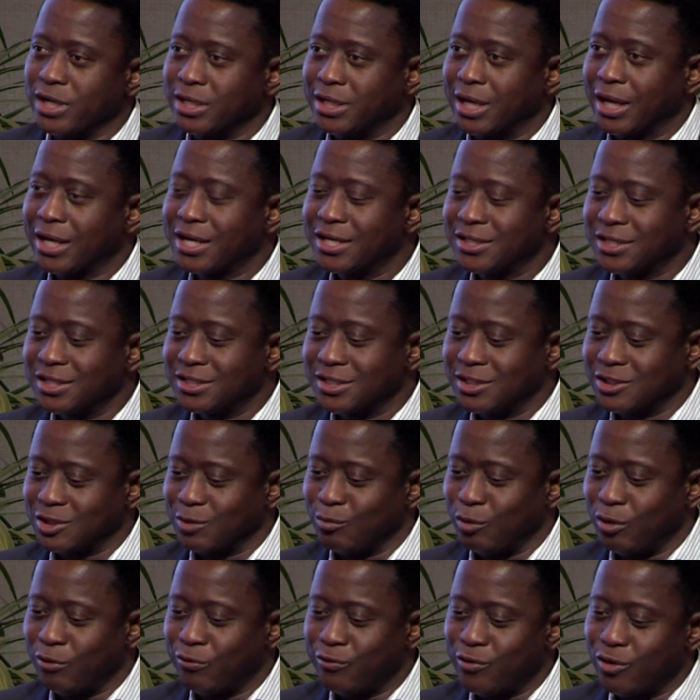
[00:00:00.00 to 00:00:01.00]
the
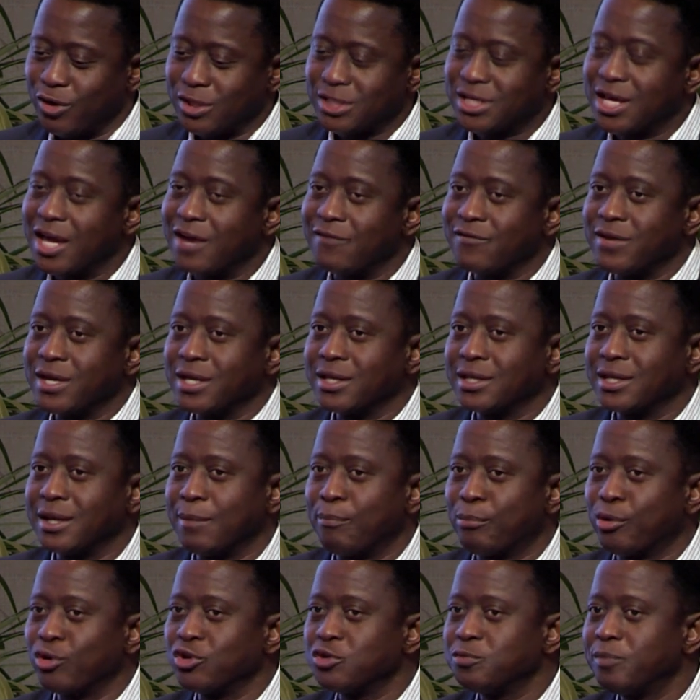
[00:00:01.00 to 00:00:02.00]
criticism of not having the
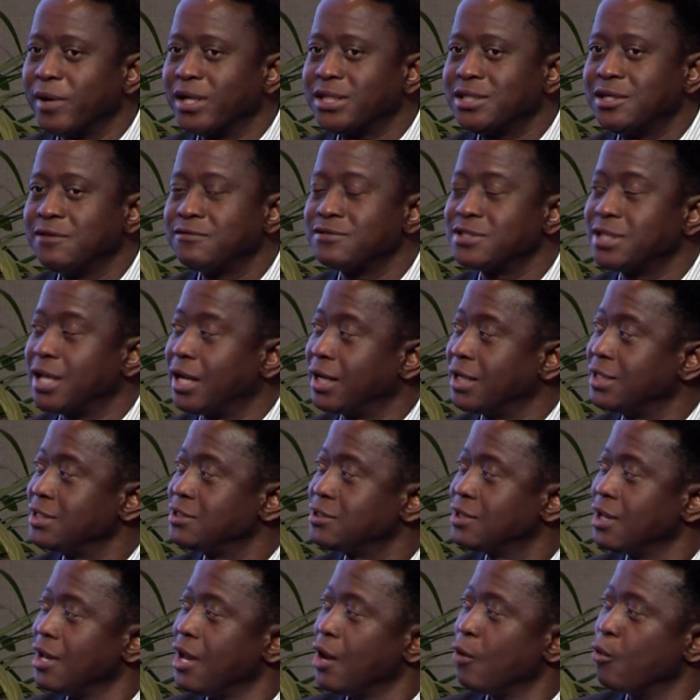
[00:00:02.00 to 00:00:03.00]
prospective
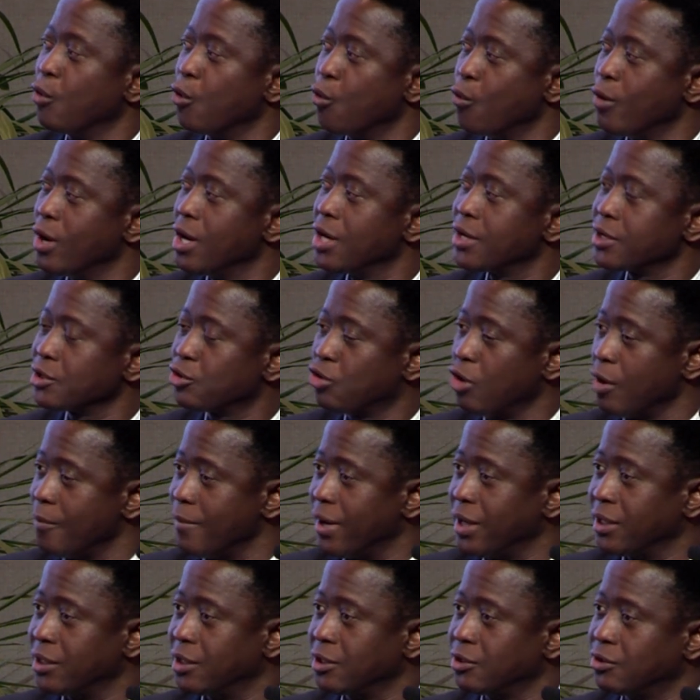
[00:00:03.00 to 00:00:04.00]
studies, we will
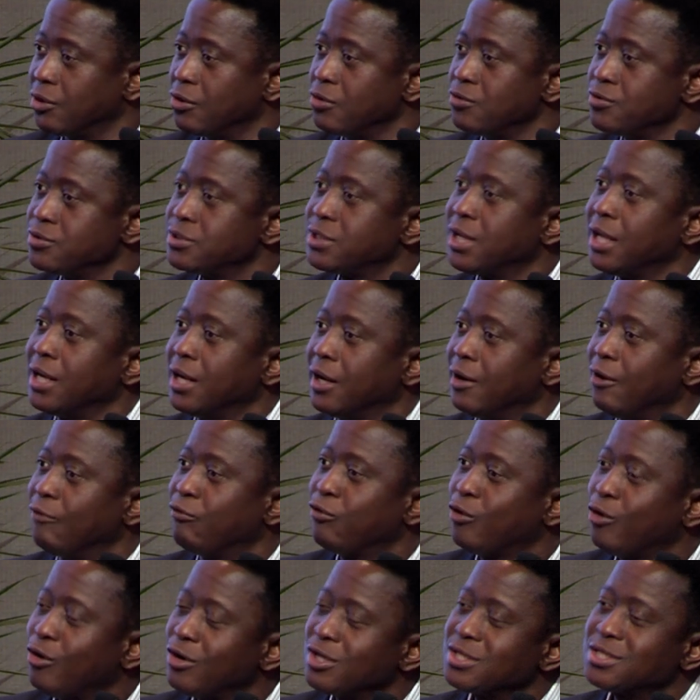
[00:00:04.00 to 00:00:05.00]
recommend the dose, and then
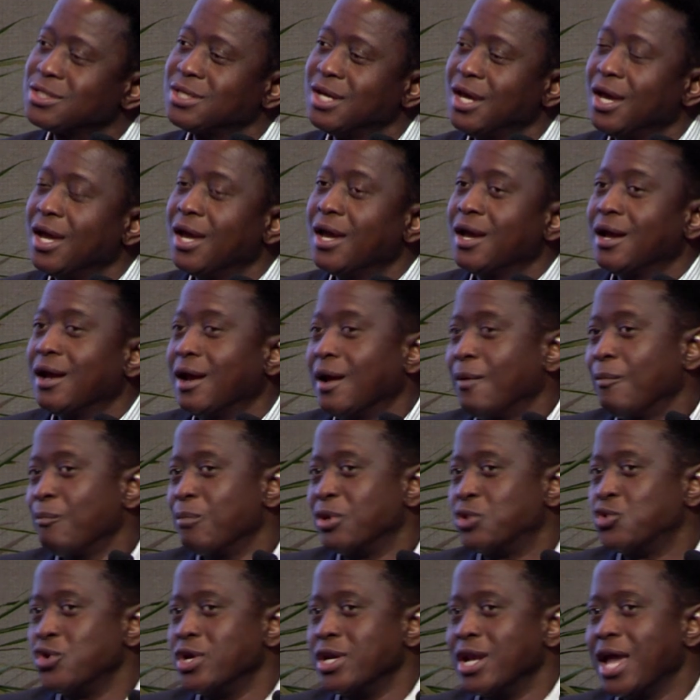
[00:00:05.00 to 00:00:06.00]
of course,
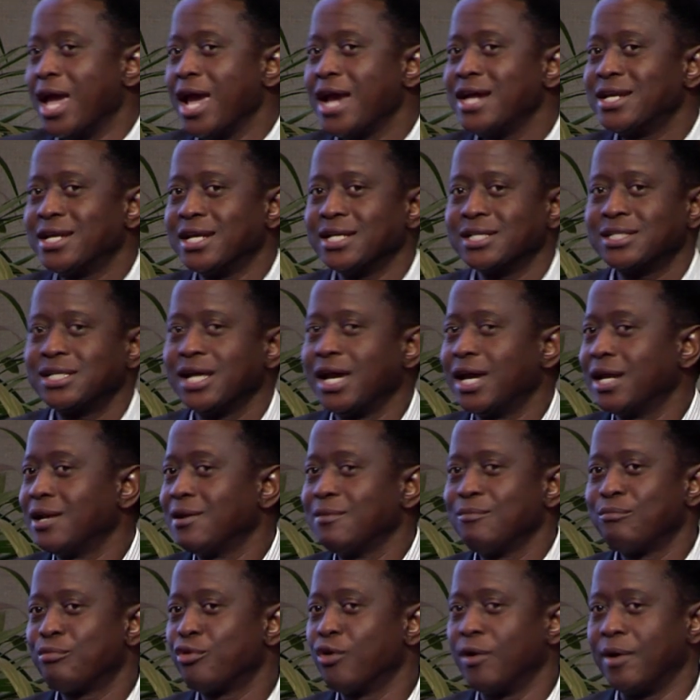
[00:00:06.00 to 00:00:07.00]
between 8 and
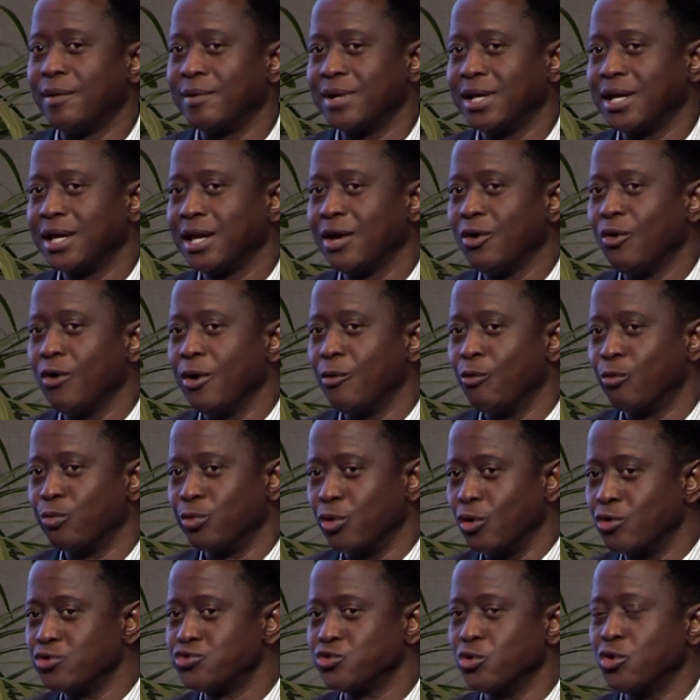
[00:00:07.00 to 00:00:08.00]
10, probably
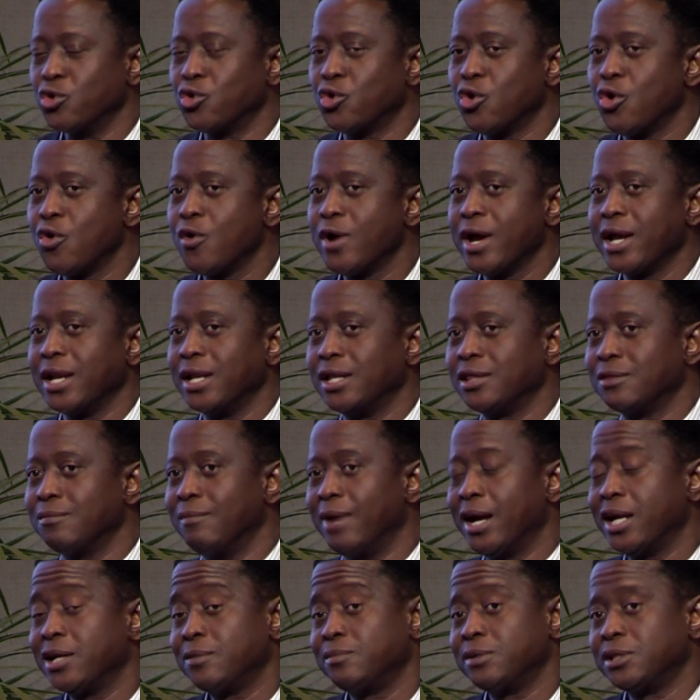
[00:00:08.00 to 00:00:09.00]
those will go, and it
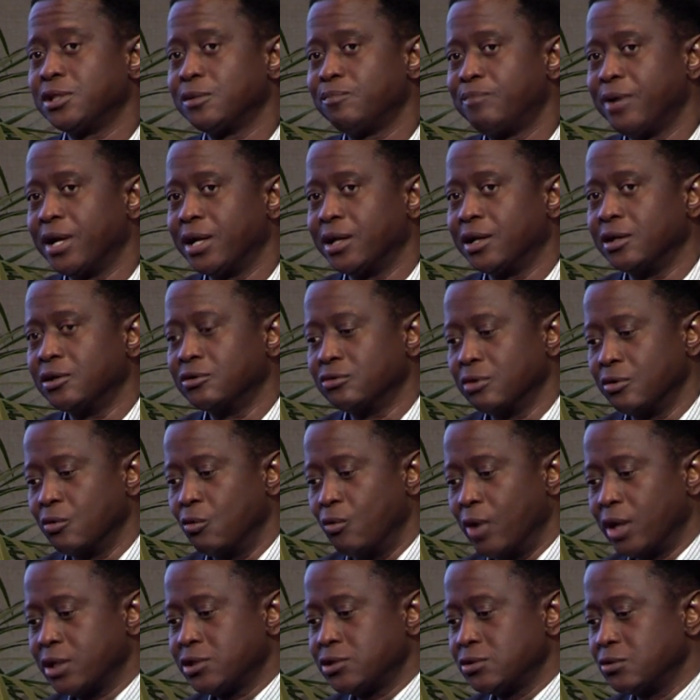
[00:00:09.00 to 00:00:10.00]
might be dependent
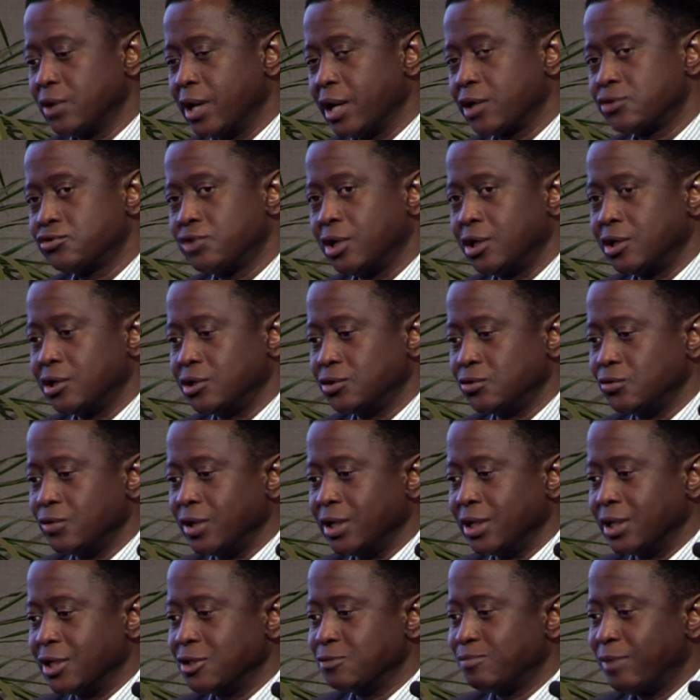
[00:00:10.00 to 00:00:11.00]
on what you actually do
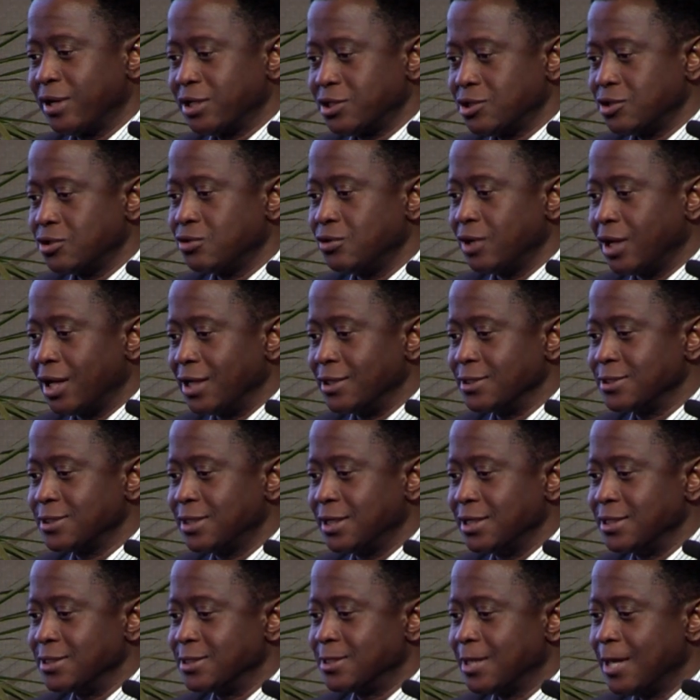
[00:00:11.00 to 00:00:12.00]
in this particular
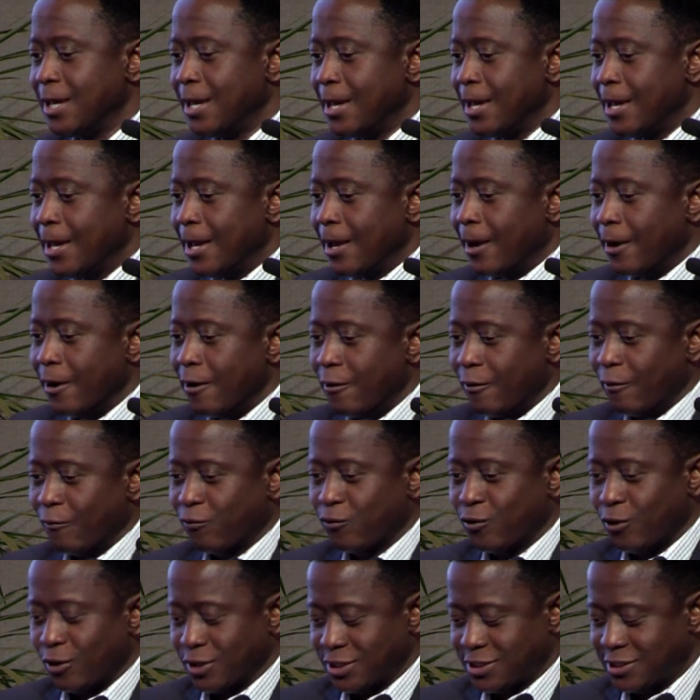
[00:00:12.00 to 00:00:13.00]
instance. And then
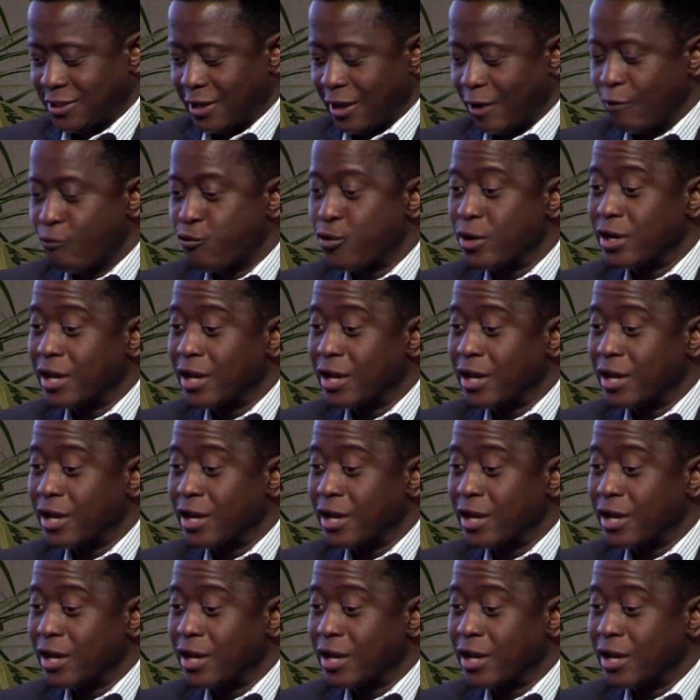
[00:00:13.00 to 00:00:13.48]
of course, if we